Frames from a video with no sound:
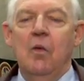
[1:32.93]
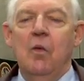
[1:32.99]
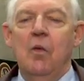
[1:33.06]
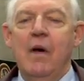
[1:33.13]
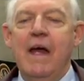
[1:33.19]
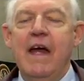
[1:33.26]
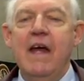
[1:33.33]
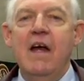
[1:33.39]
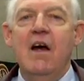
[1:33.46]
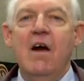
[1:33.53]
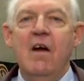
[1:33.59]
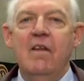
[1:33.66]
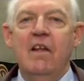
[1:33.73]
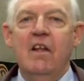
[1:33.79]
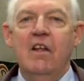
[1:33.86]
We
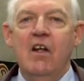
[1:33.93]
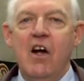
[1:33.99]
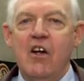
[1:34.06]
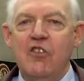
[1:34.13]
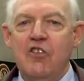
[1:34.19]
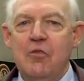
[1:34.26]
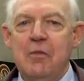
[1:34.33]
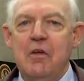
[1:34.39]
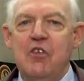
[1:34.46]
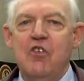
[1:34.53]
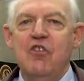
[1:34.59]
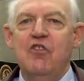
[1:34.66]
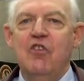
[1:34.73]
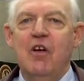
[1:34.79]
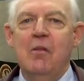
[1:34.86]
are the largest
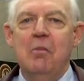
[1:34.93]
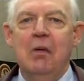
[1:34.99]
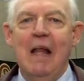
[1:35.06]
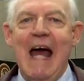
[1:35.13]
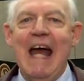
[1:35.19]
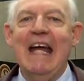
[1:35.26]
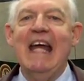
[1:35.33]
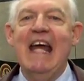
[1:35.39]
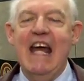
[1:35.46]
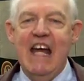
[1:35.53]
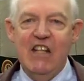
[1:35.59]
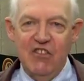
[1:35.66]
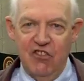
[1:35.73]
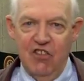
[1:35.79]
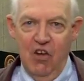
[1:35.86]
producer of black
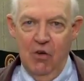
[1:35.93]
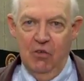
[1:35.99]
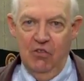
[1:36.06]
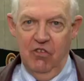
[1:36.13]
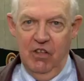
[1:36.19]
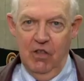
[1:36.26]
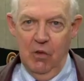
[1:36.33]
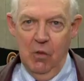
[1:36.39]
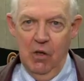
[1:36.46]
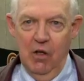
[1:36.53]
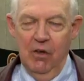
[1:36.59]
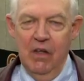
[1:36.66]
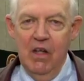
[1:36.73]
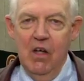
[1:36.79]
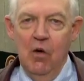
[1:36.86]
headstones in the
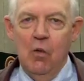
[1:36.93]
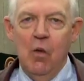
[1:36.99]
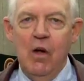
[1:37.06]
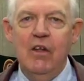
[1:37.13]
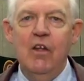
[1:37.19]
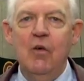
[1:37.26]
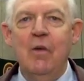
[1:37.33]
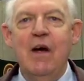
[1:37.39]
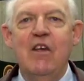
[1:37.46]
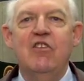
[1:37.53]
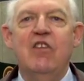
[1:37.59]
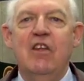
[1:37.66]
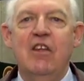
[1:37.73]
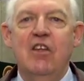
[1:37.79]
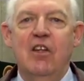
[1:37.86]
world. One of the
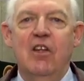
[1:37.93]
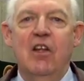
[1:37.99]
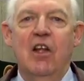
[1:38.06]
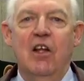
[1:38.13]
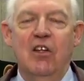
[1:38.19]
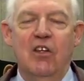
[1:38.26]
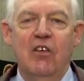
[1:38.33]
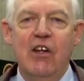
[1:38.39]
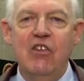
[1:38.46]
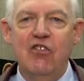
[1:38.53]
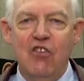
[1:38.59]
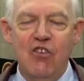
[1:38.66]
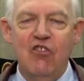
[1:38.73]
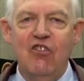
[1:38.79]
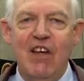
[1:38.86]
ways to
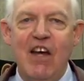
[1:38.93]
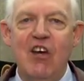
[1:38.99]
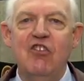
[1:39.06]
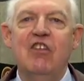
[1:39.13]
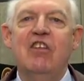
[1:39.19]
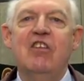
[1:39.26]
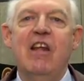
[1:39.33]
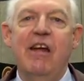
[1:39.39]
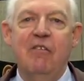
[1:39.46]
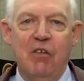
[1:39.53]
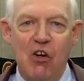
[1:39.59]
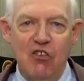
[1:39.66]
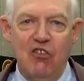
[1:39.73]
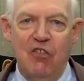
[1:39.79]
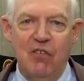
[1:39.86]
increase your sales is
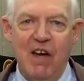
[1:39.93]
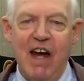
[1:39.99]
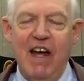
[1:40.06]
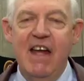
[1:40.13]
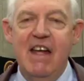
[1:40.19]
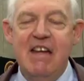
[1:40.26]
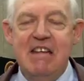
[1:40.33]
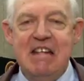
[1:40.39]
diversify.